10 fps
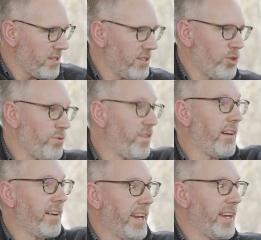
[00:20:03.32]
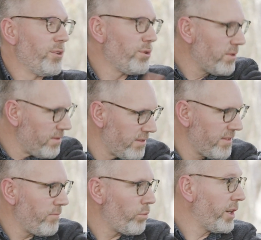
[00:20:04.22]
too far ahead or
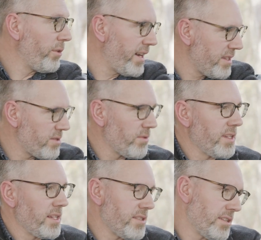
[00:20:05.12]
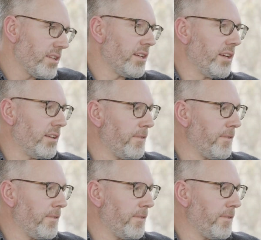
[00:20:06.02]
regrets or things. Yeah.